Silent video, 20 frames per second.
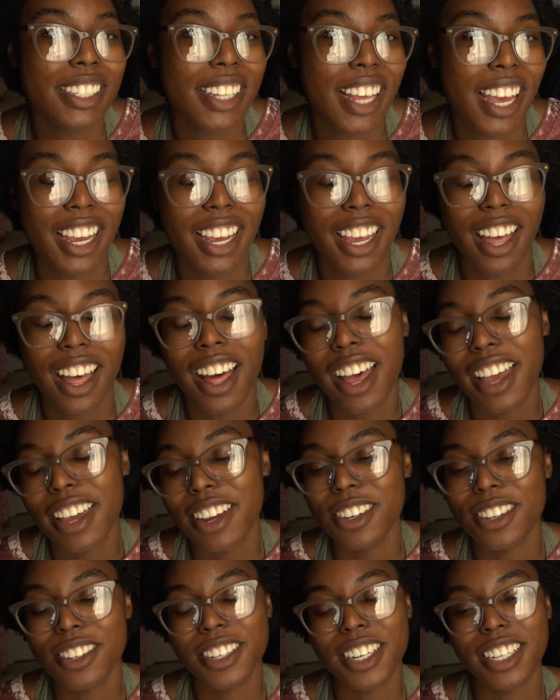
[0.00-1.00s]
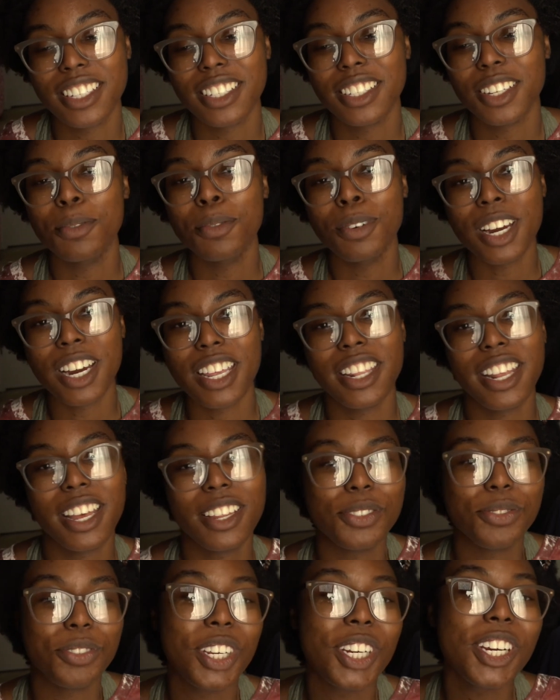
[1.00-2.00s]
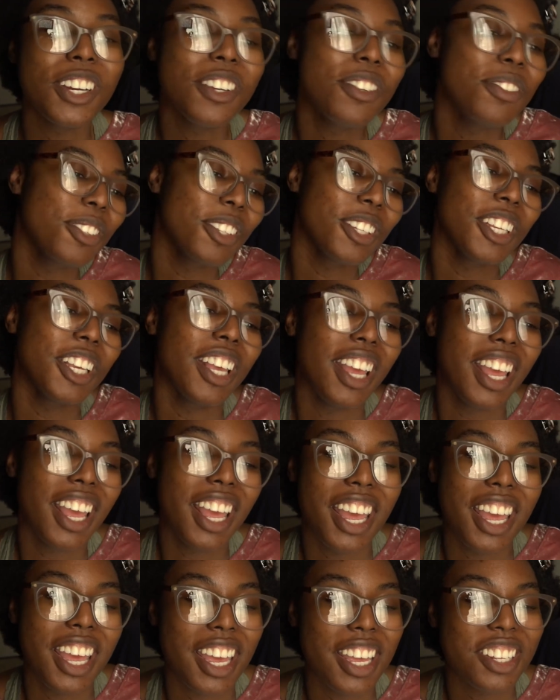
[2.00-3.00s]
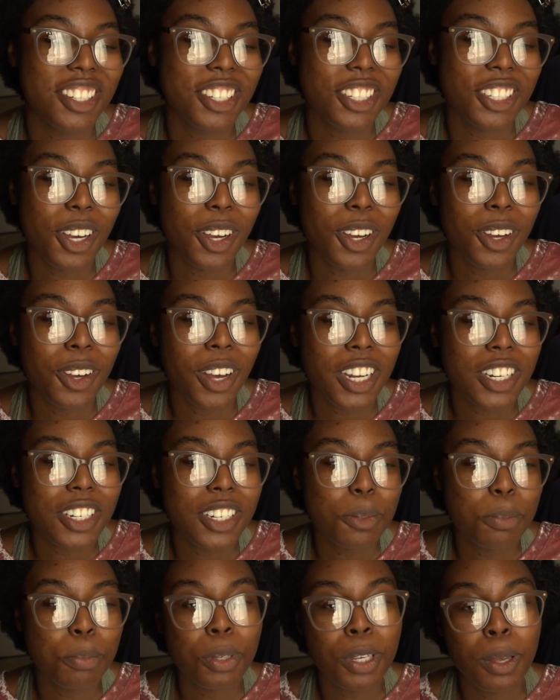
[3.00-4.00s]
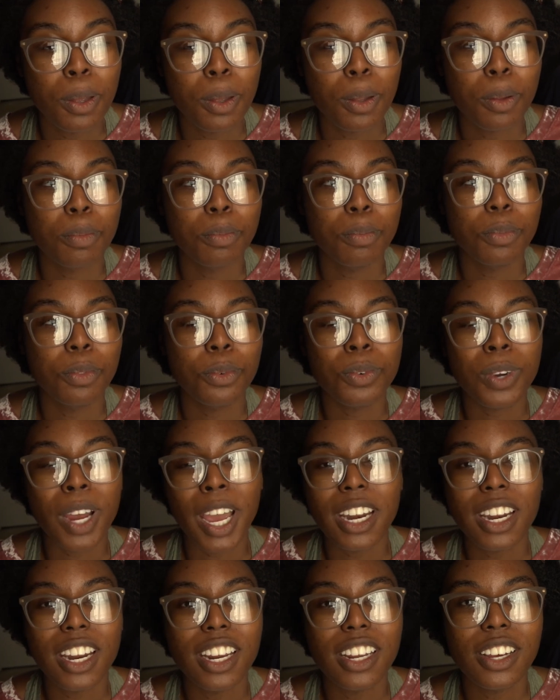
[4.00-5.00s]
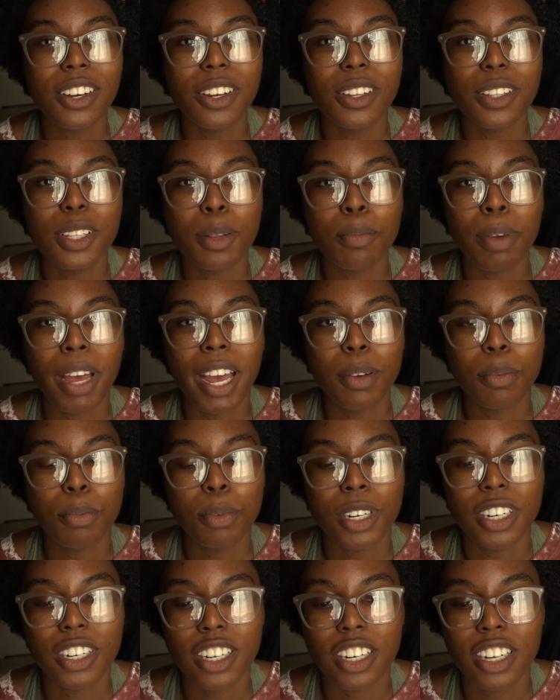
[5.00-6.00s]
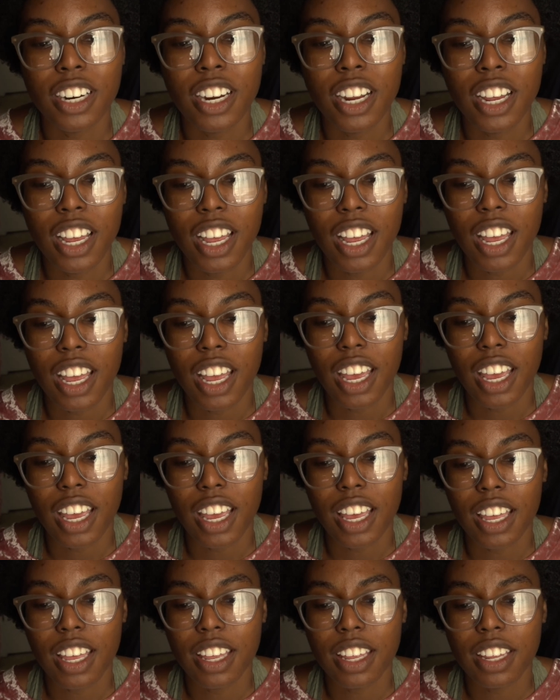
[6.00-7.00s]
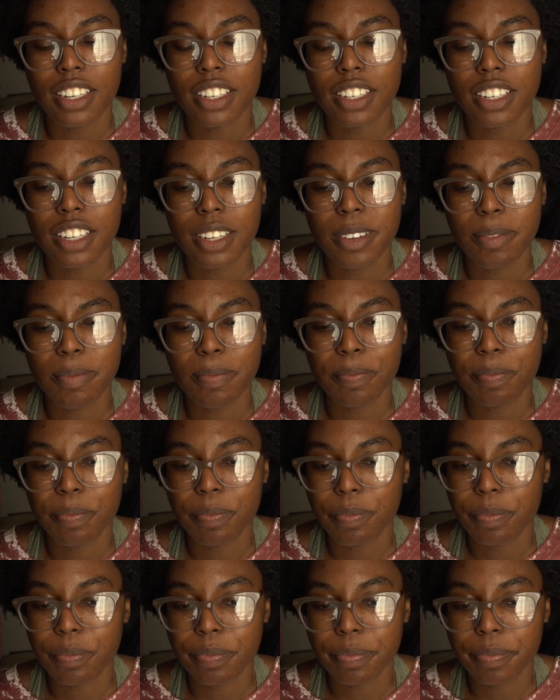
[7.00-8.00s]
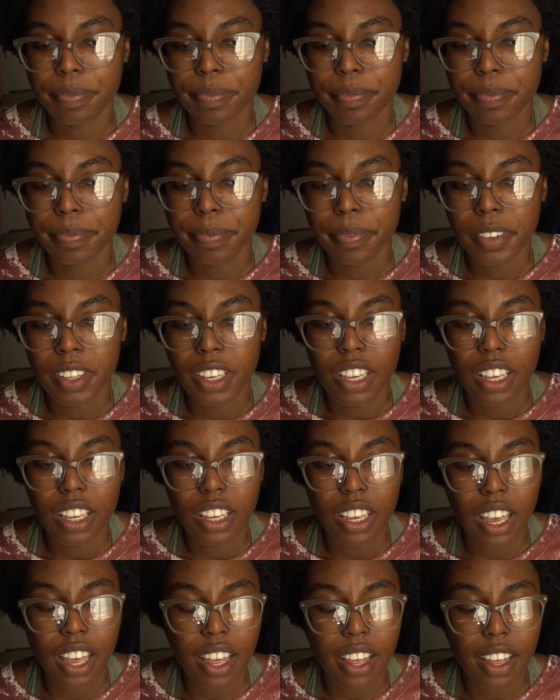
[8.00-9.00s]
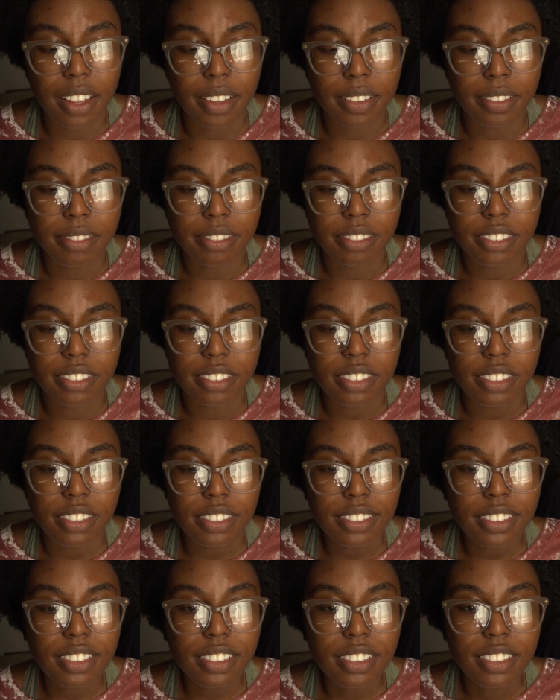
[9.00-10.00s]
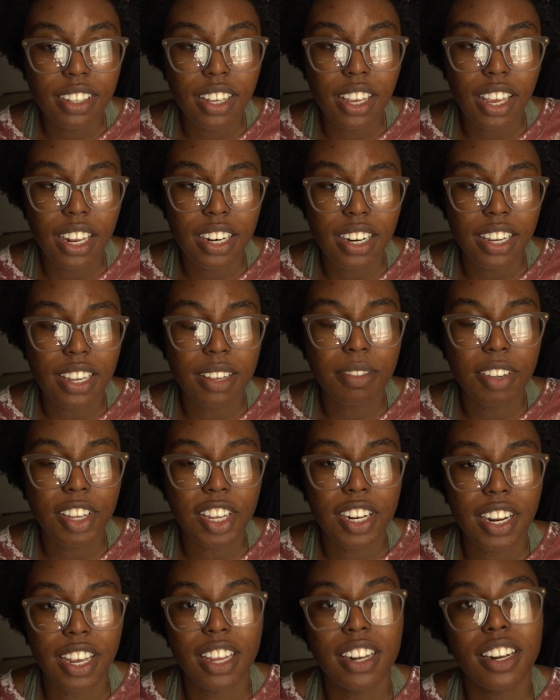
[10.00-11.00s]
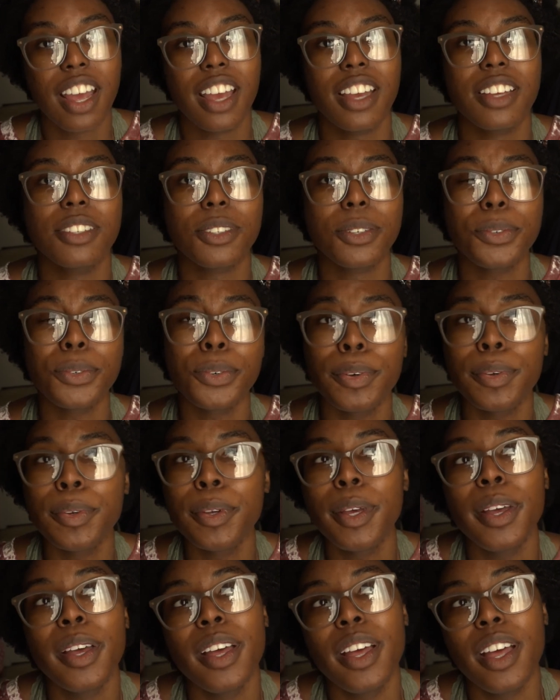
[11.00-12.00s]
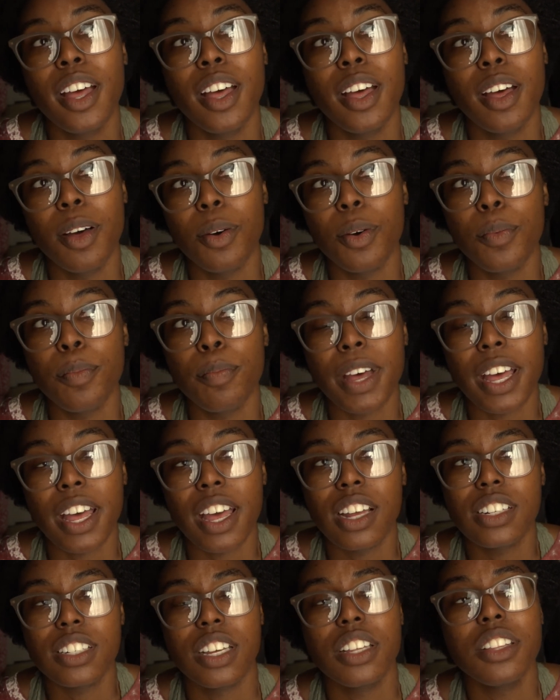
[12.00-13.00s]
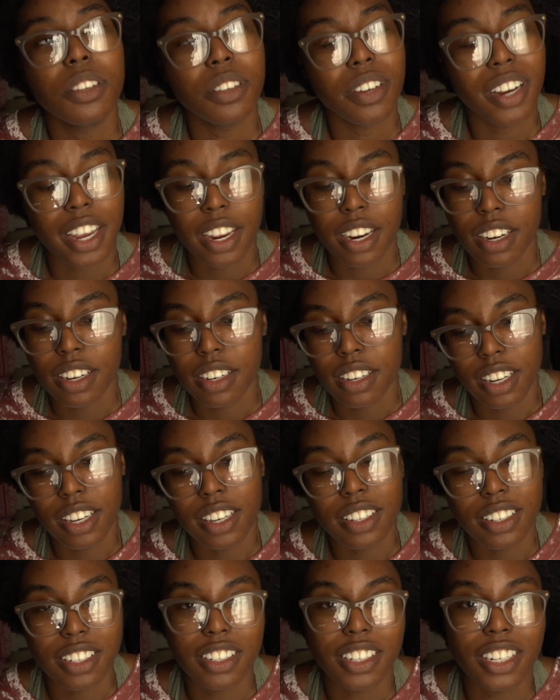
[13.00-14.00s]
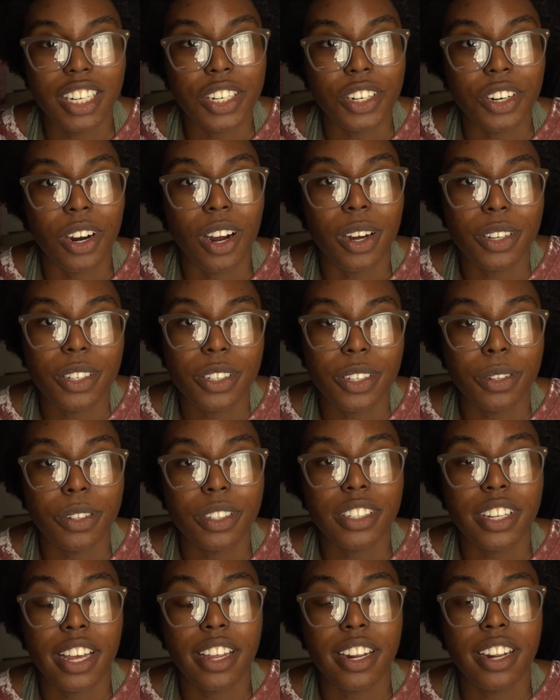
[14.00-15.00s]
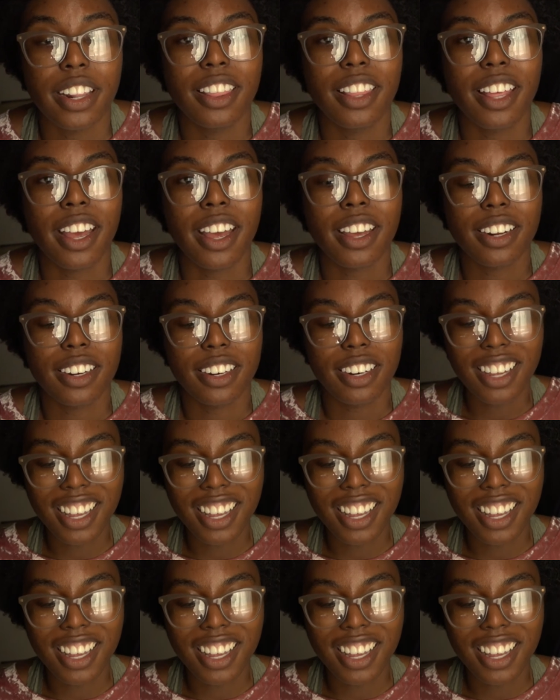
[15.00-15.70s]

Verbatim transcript: psychiatrist, somewhere in that sphere. And so I just put writing on the back burner and yeah. And even in high school, my 10th grade English teacher also said that